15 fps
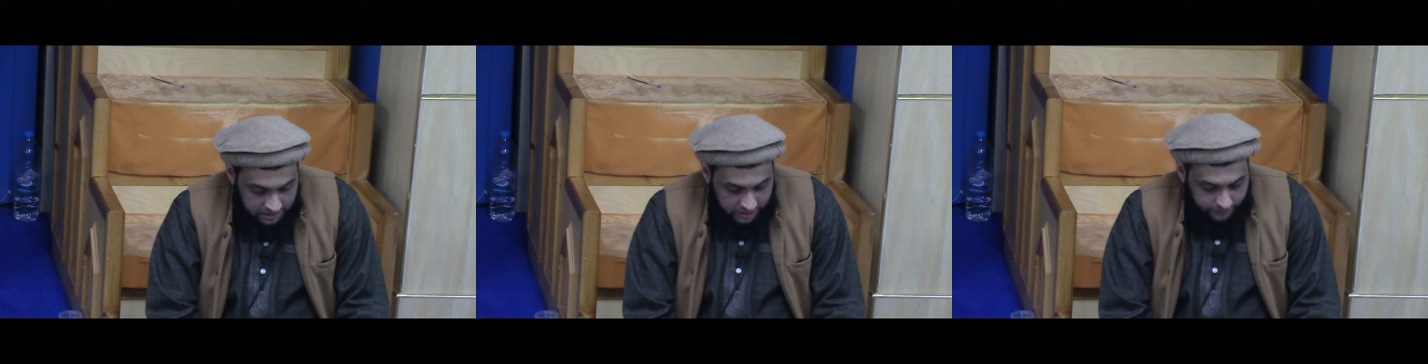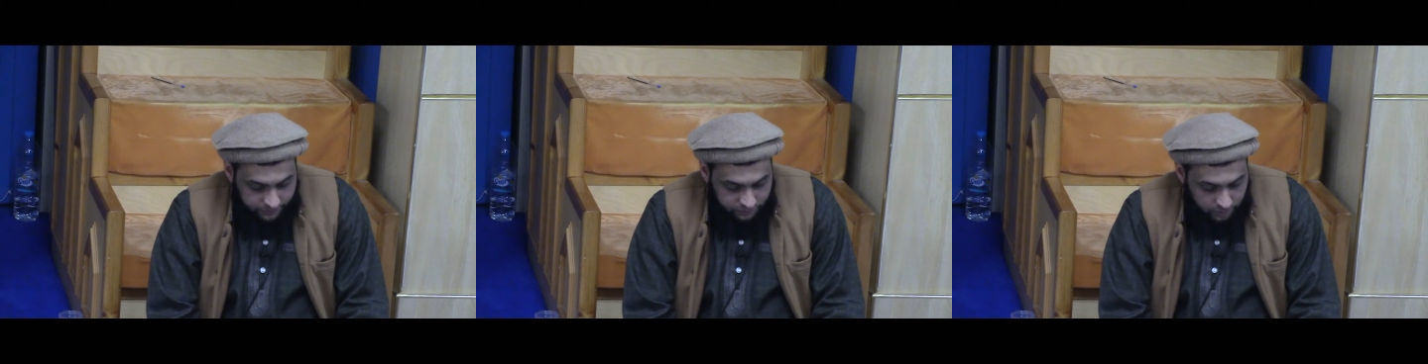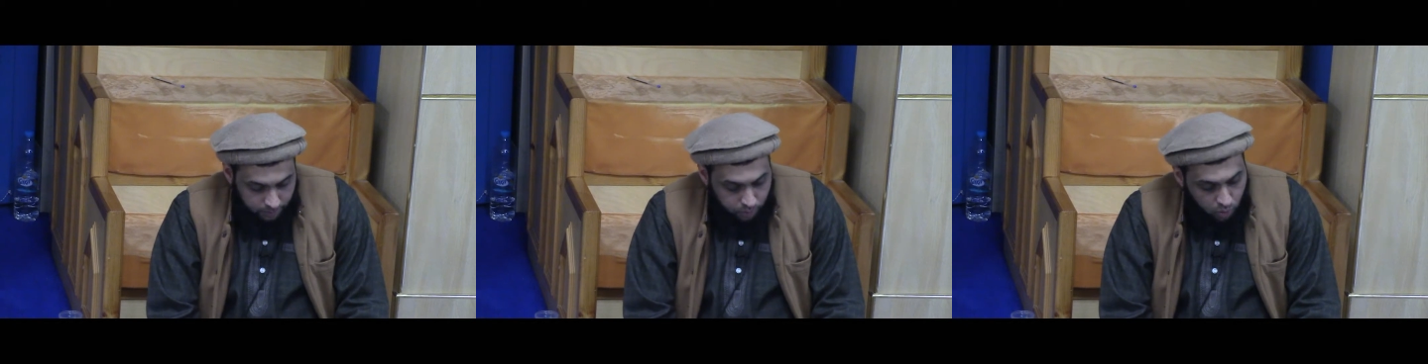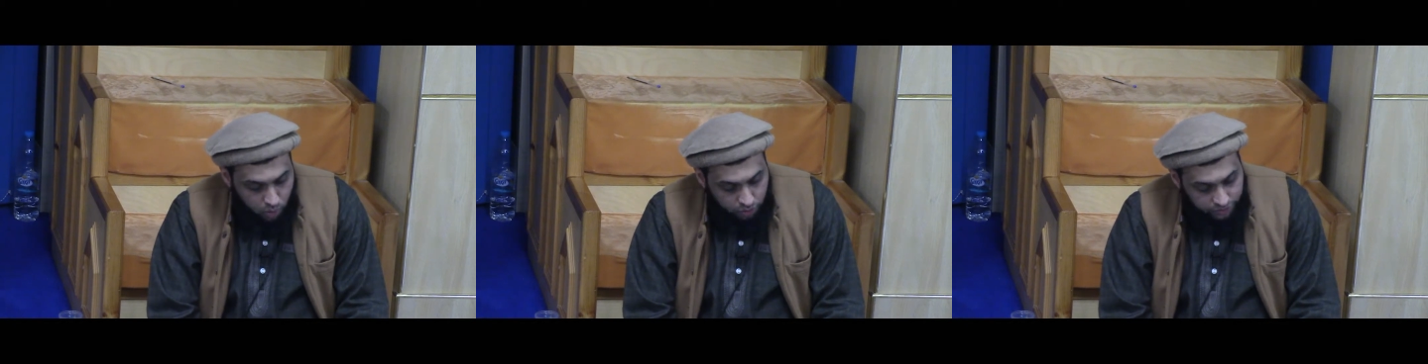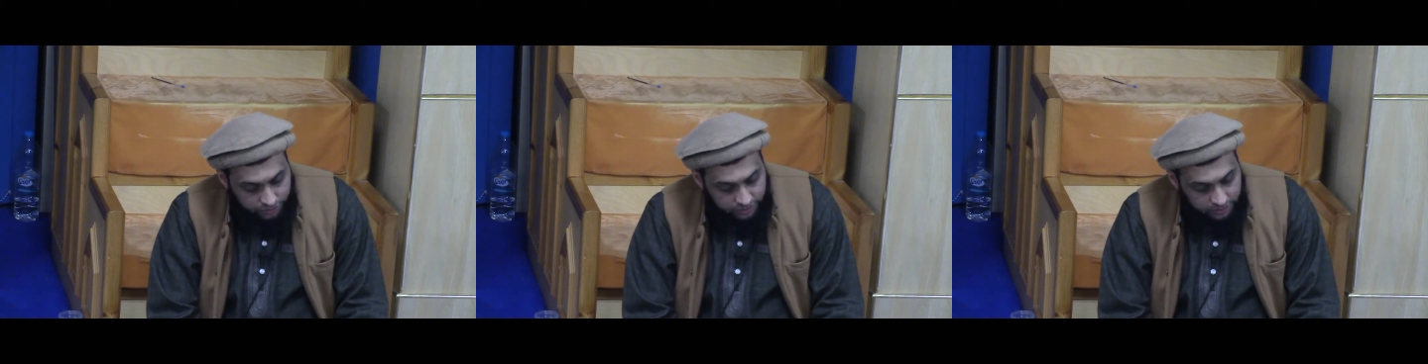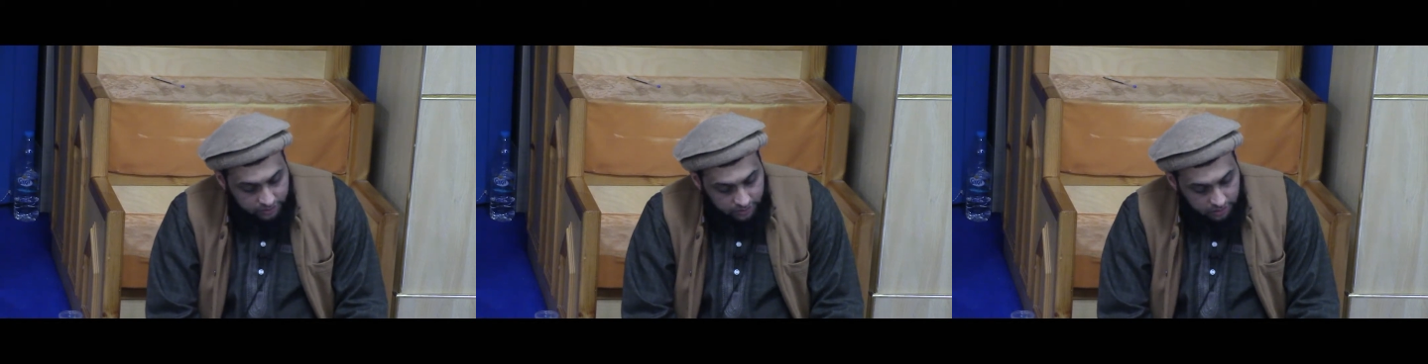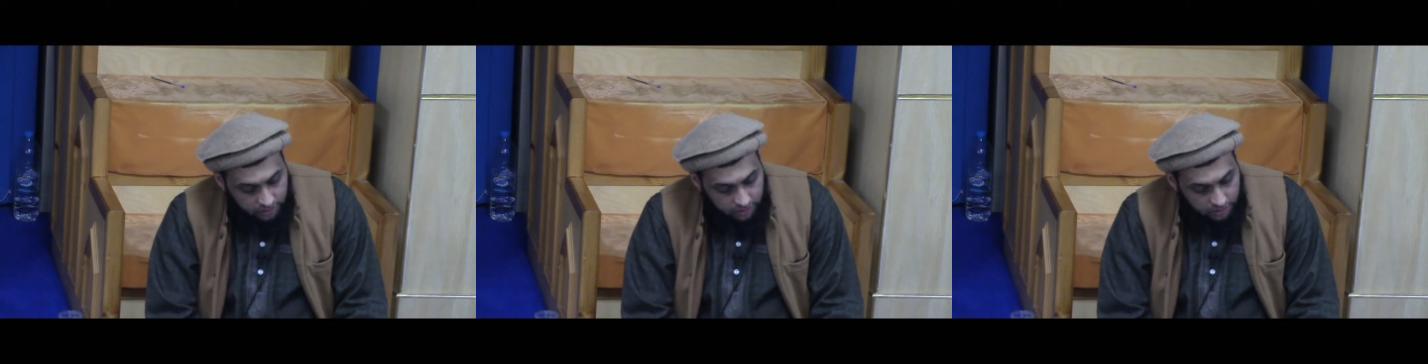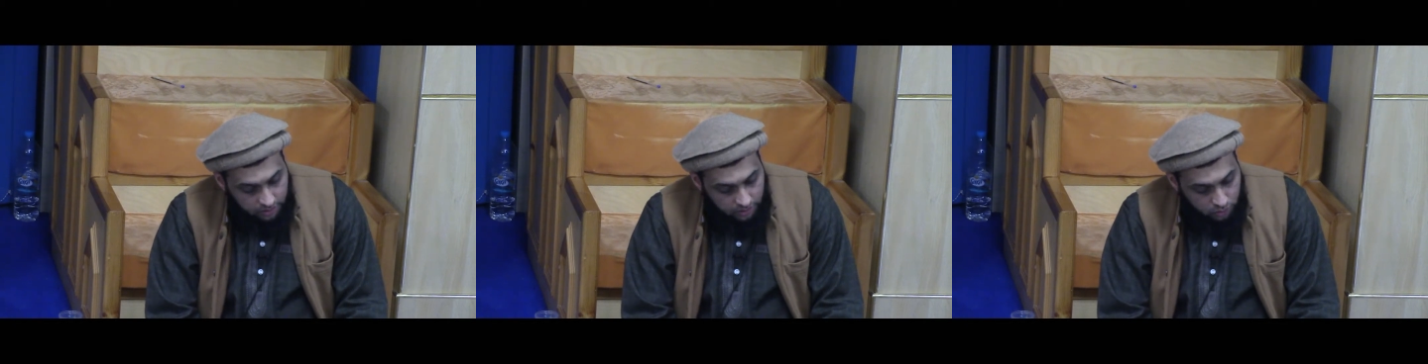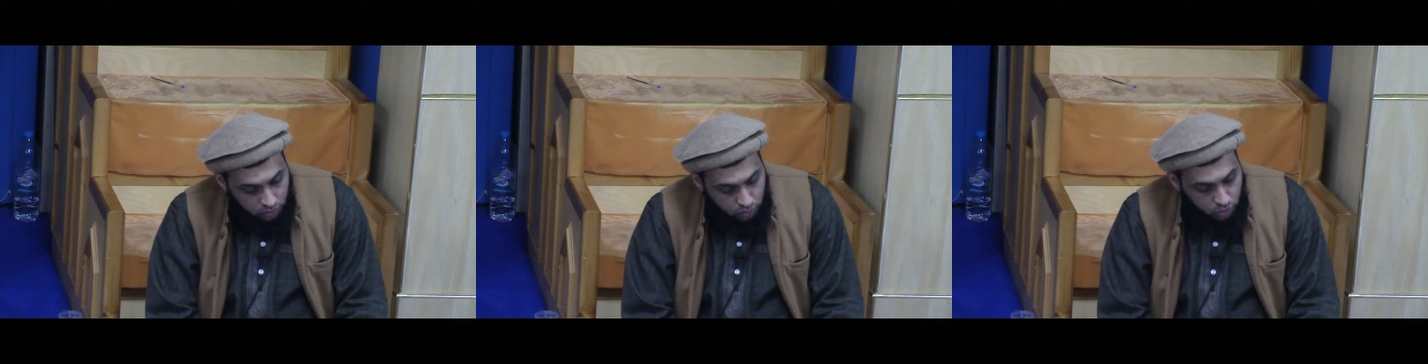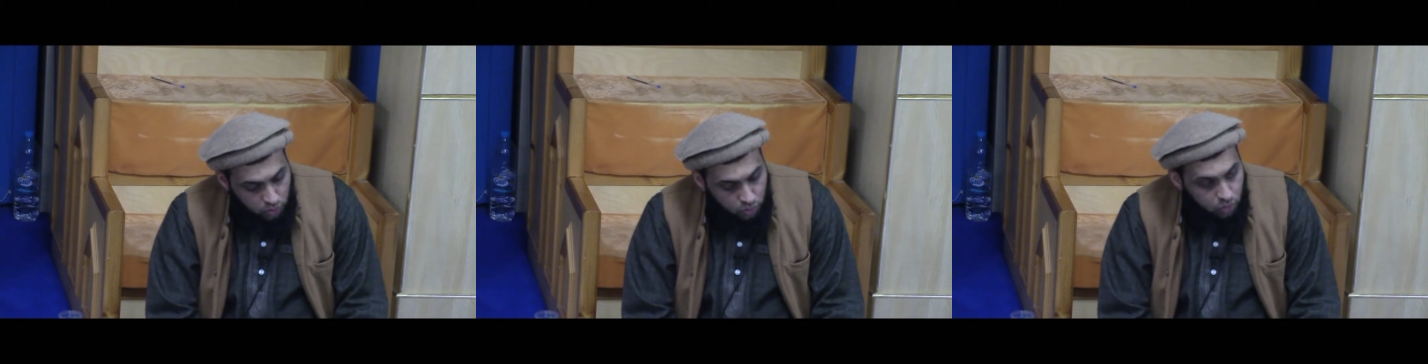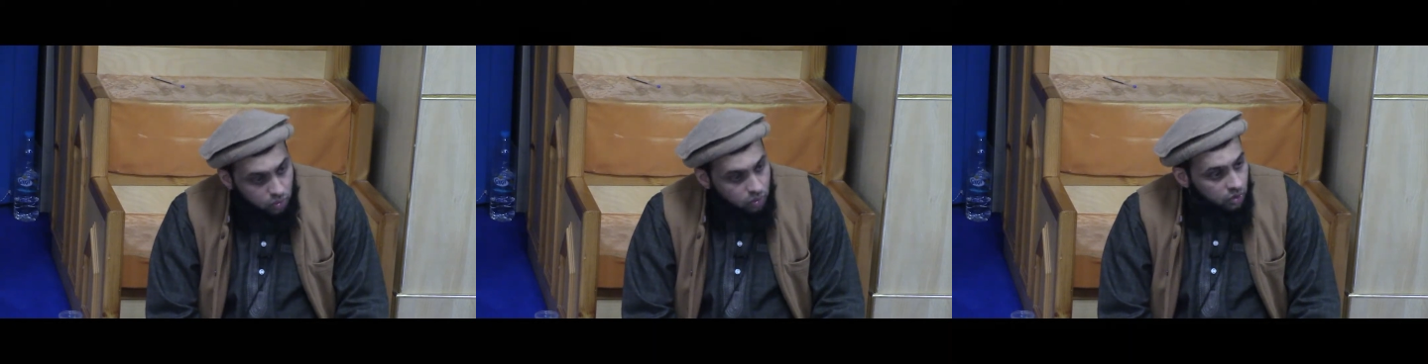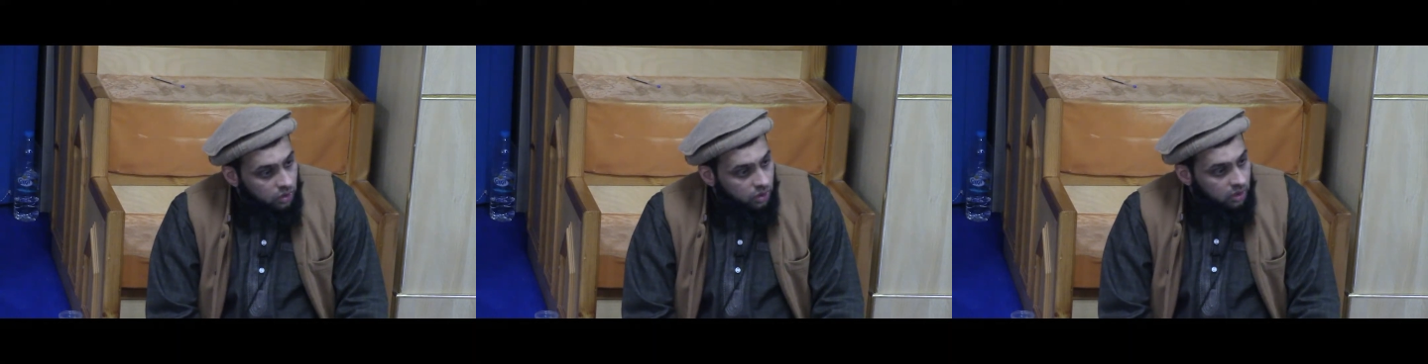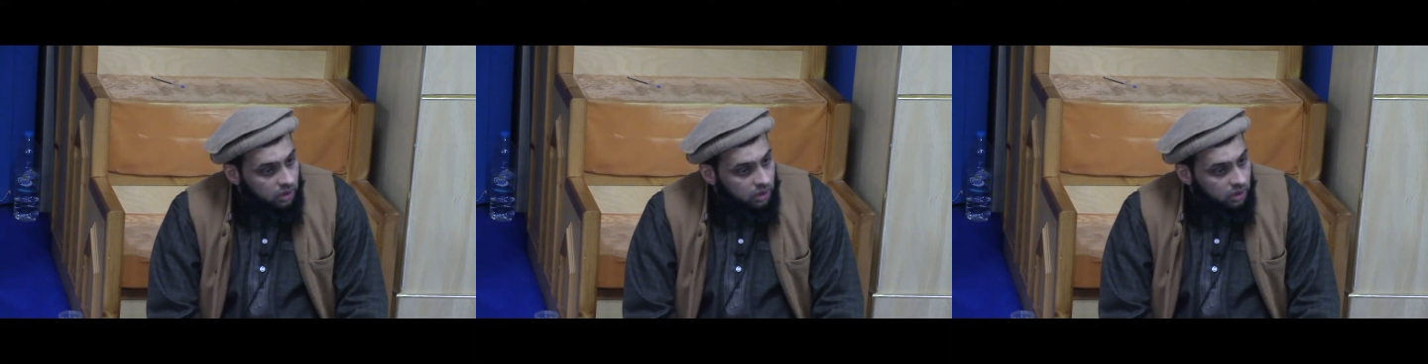give support to who?